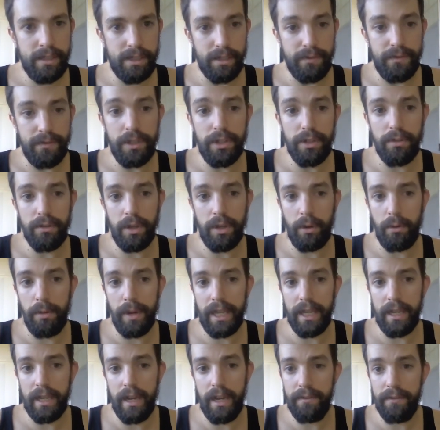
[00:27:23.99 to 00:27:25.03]
So if you do it
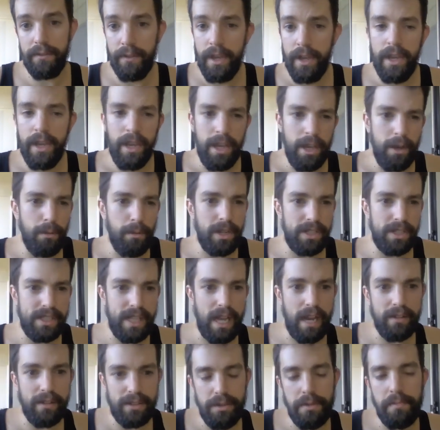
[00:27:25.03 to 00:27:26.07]
quick enough, it works
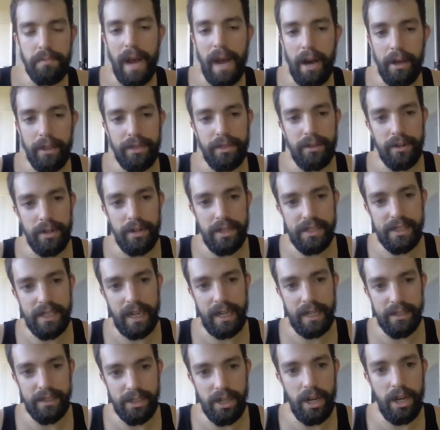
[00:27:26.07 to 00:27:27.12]
out to about 30
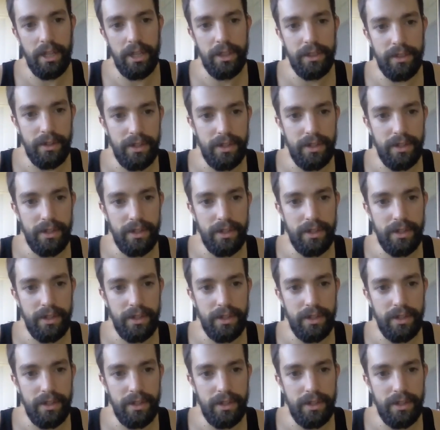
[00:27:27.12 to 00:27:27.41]
seconds on,